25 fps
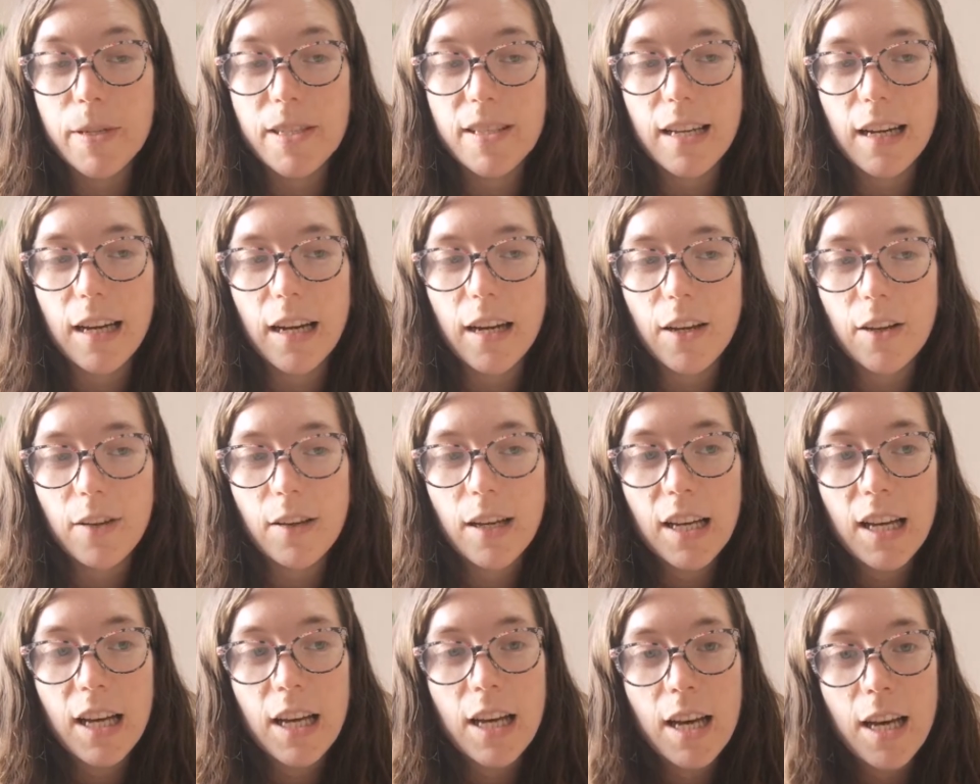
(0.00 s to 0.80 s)
So
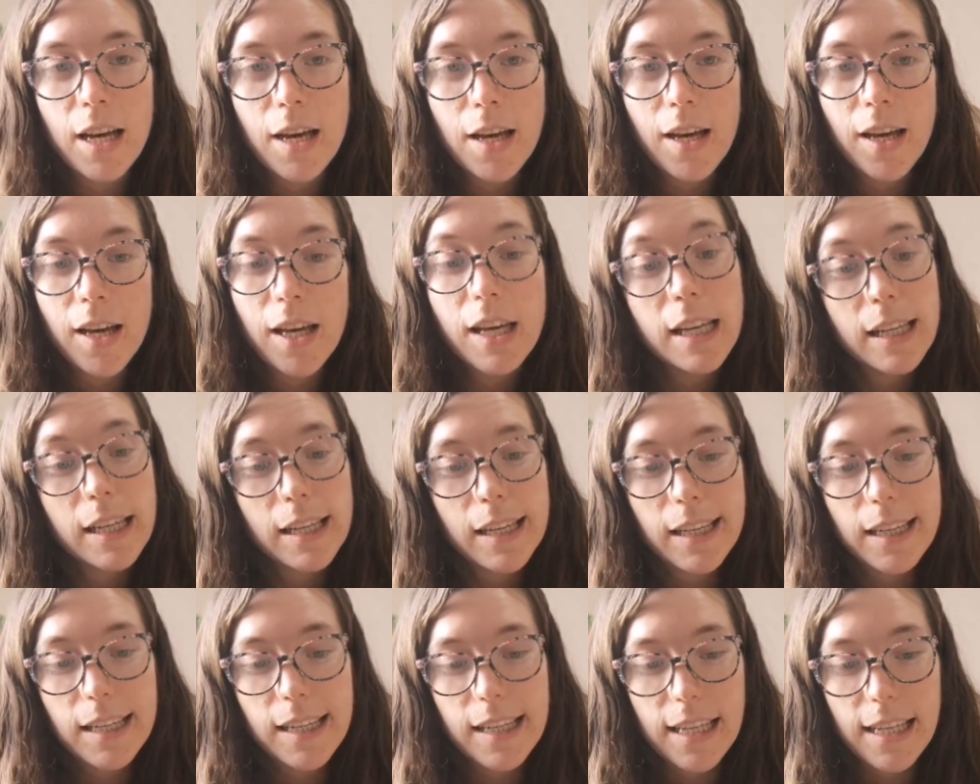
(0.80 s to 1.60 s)

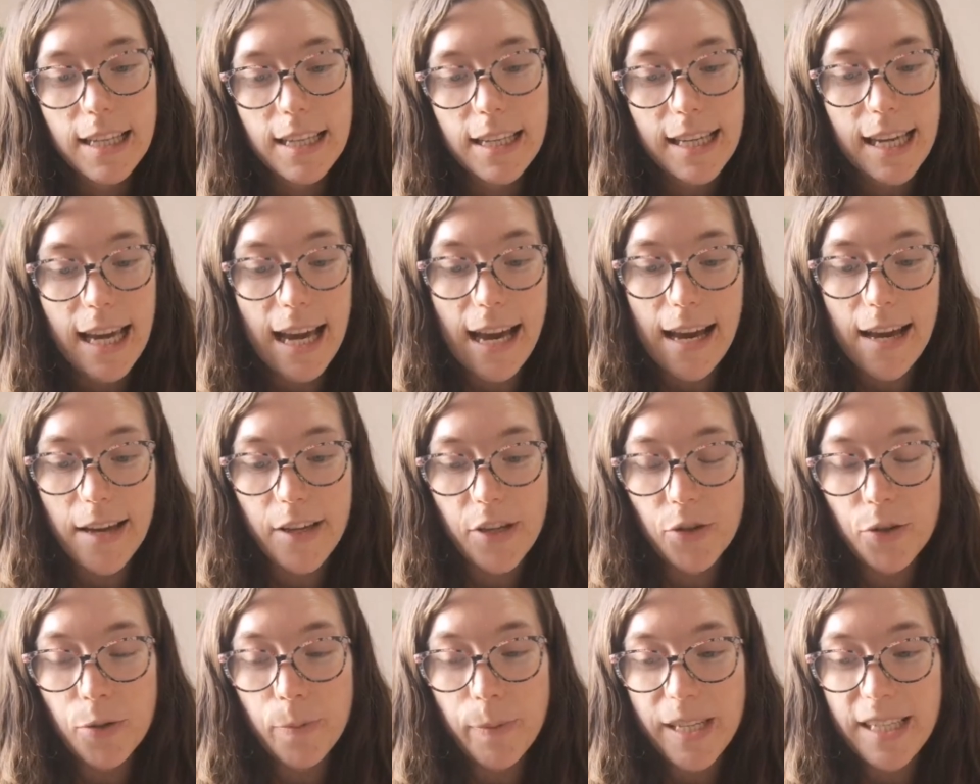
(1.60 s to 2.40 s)
yeah,
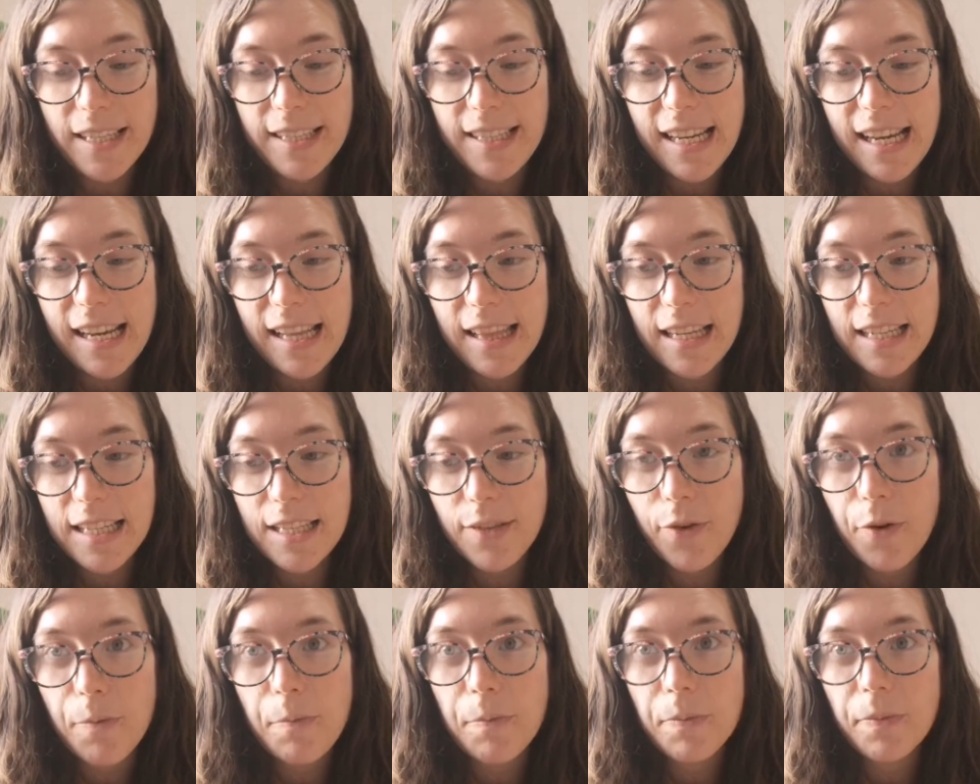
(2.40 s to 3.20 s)
you'll be seeing
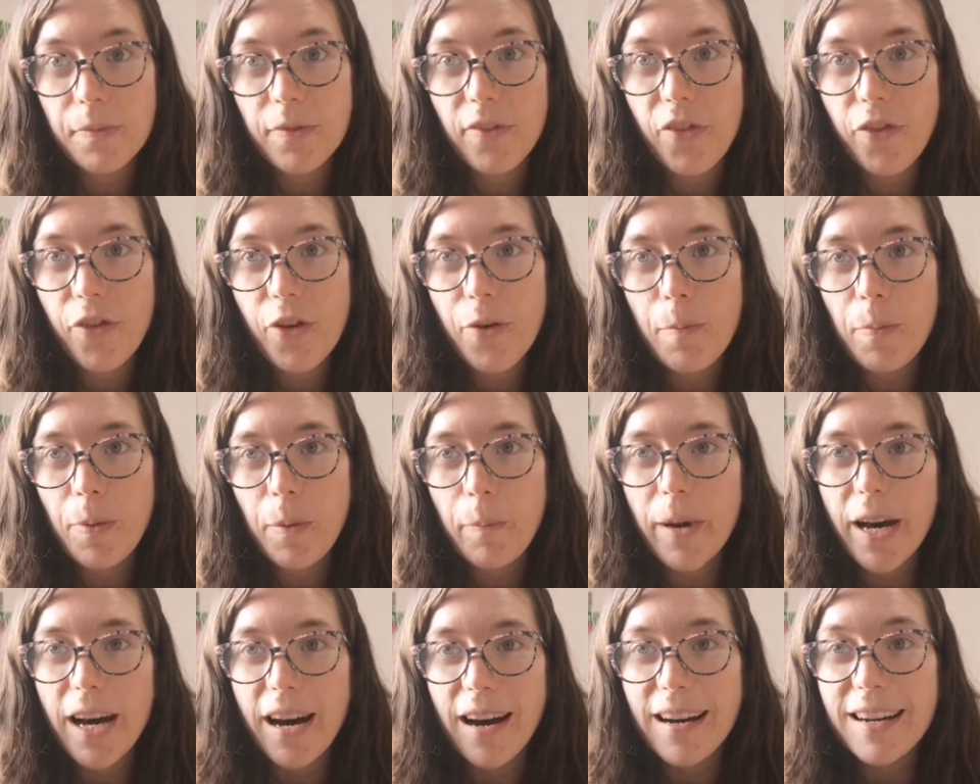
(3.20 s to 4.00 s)
this from the
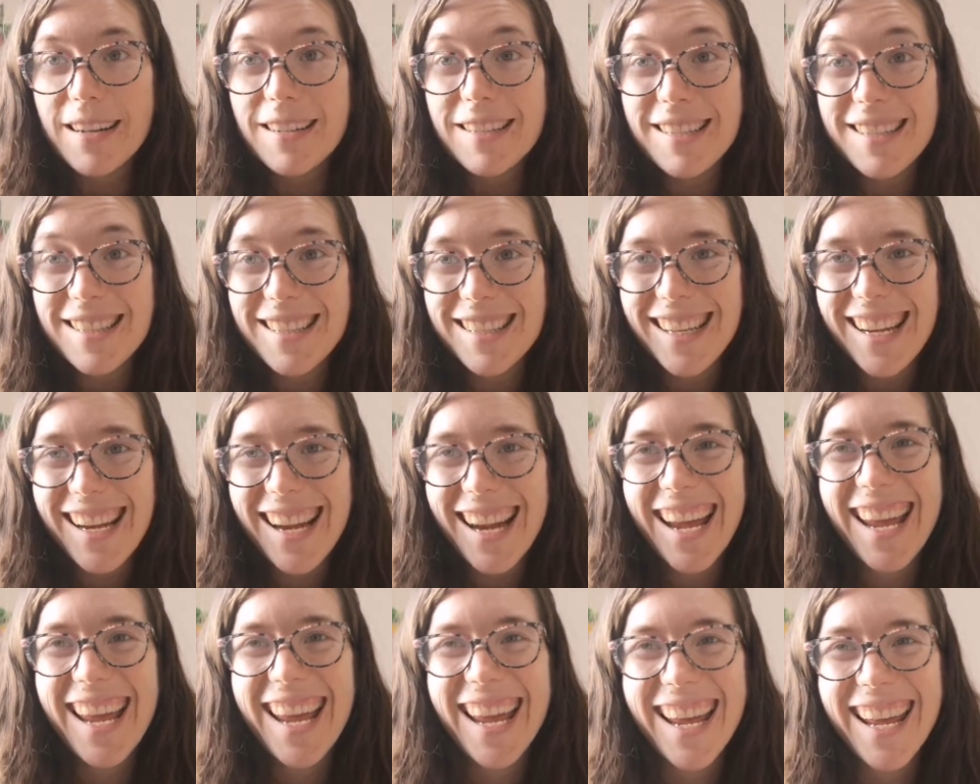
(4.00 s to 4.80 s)
past.
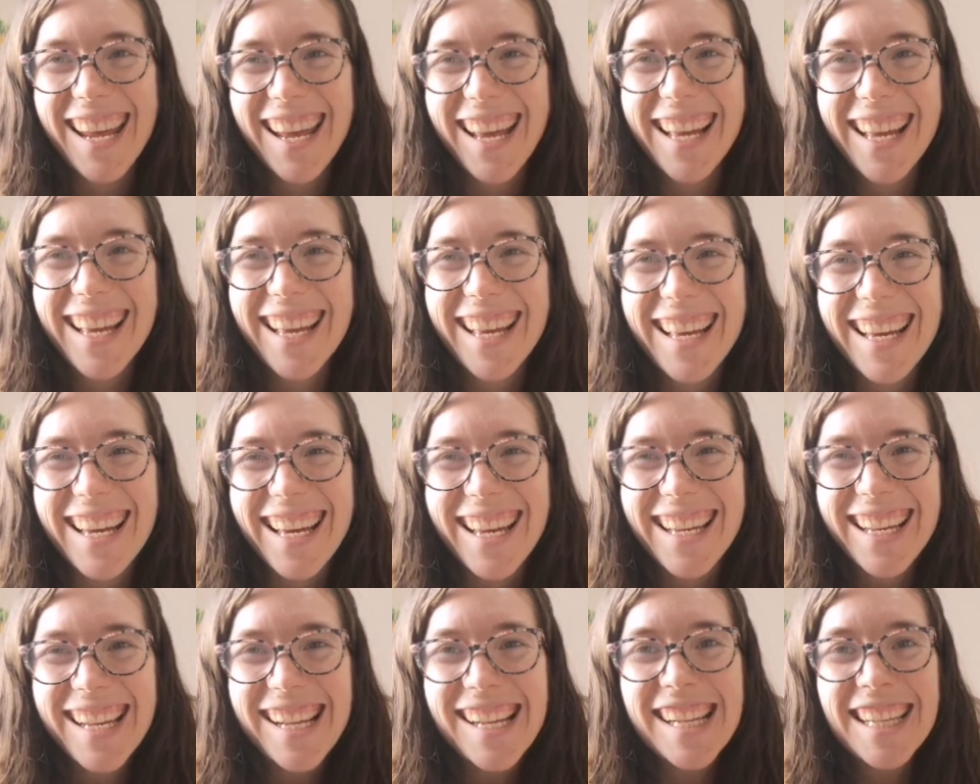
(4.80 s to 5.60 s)

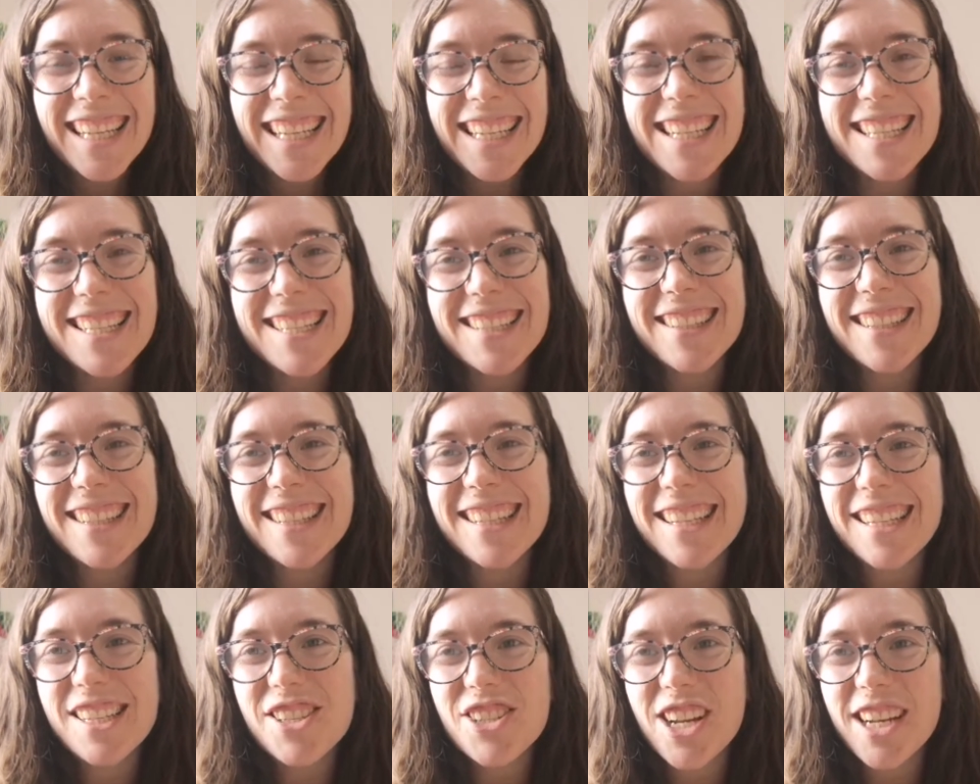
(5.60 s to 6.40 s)
Because I'm going
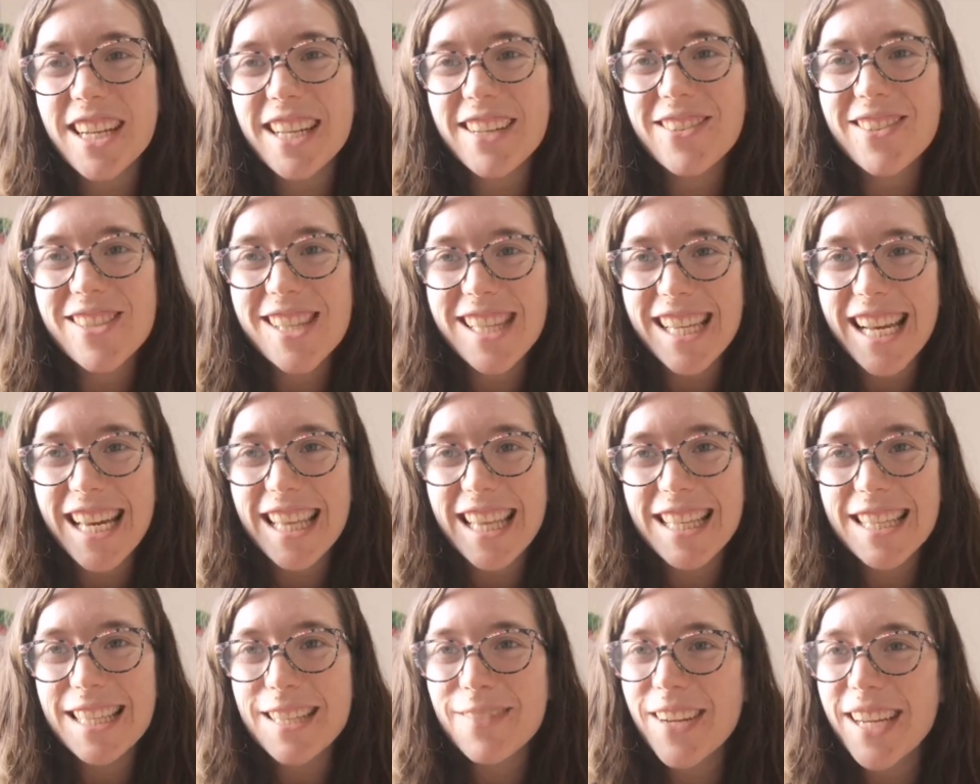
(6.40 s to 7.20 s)
to chuck it all
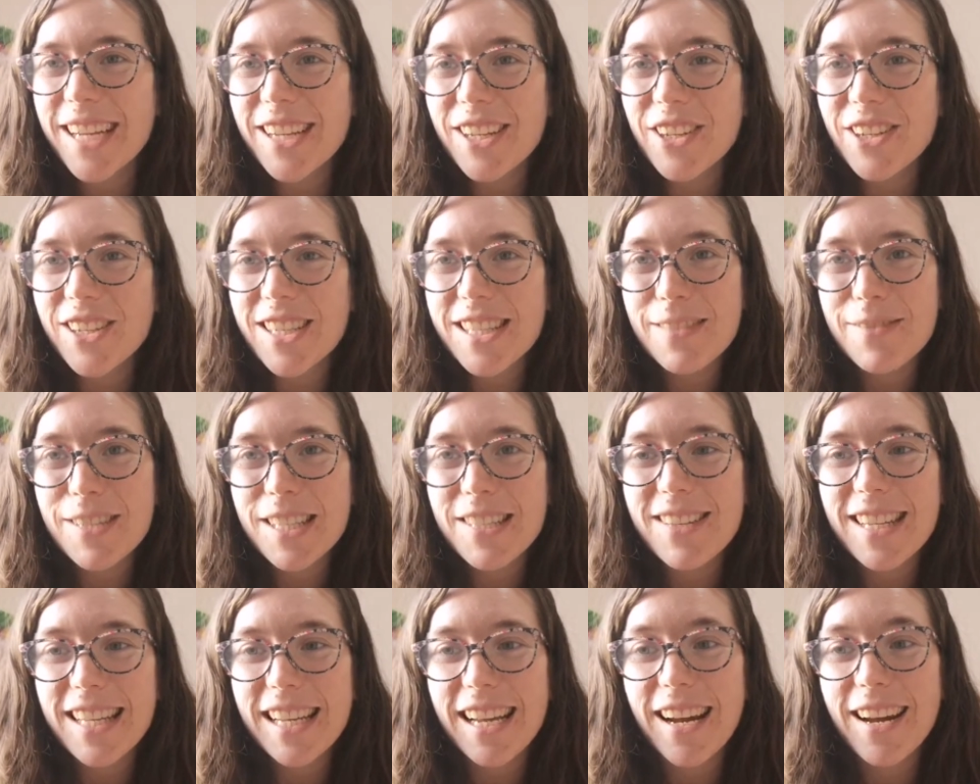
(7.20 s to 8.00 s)
together to make a Christmas
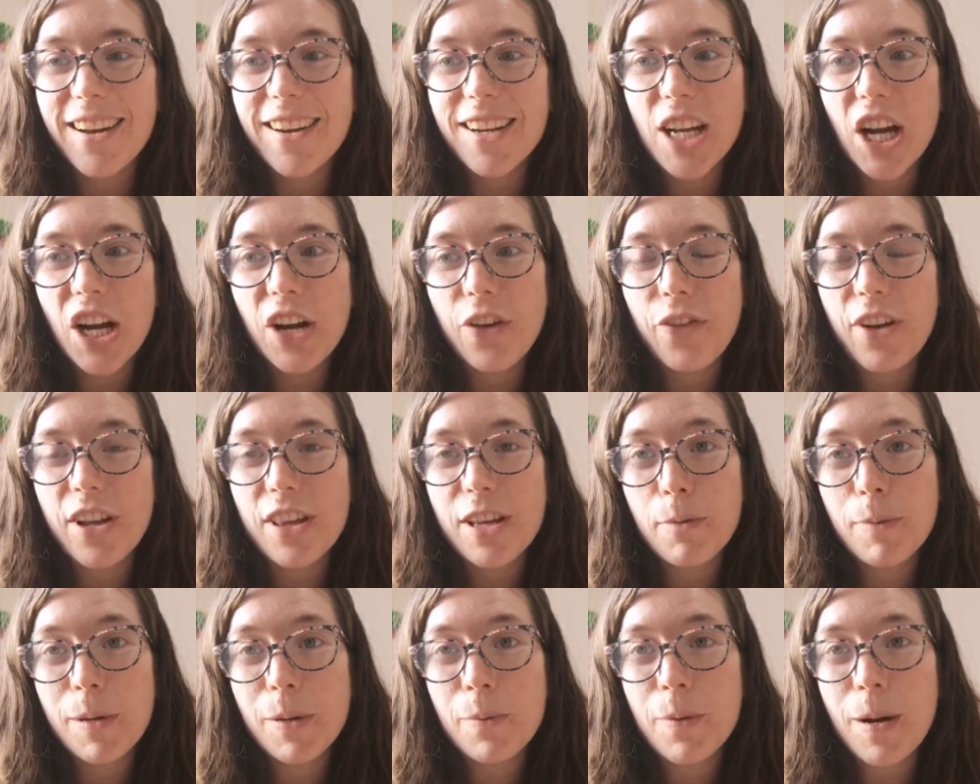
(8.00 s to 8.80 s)
video, and hopefully
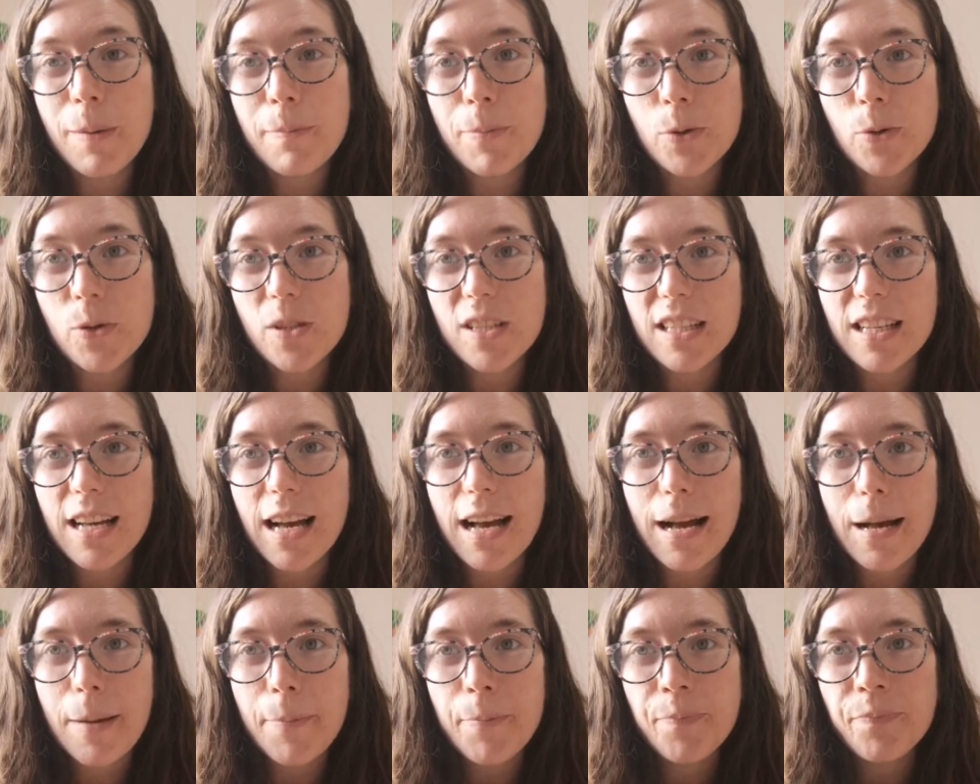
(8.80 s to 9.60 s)
there'll be one more to
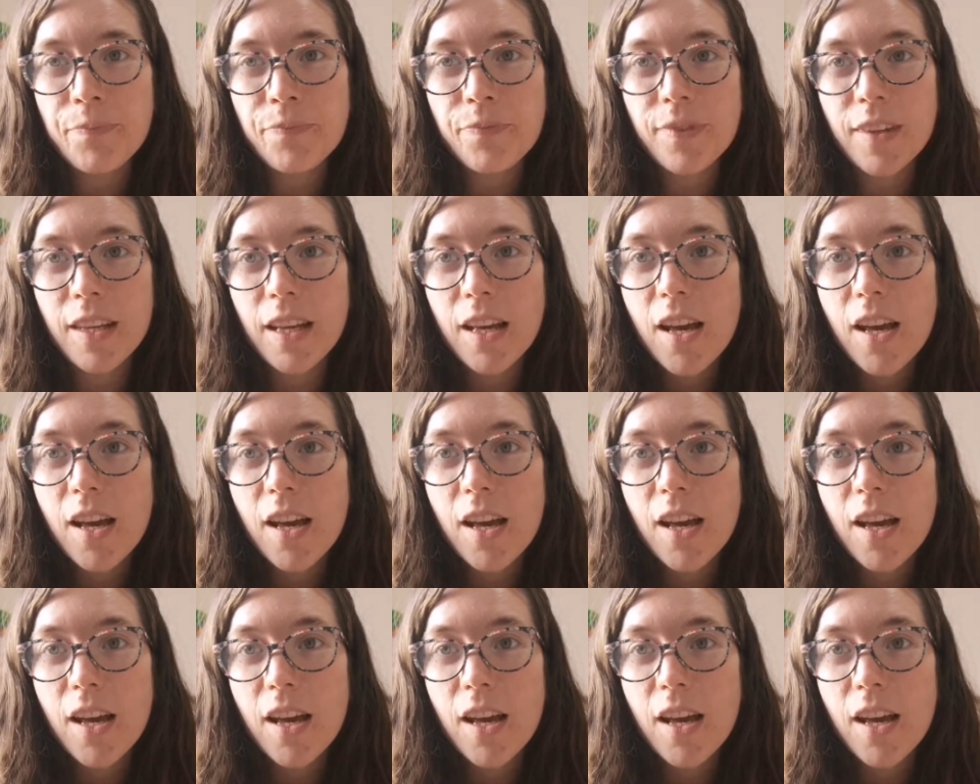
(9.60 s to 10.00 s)
come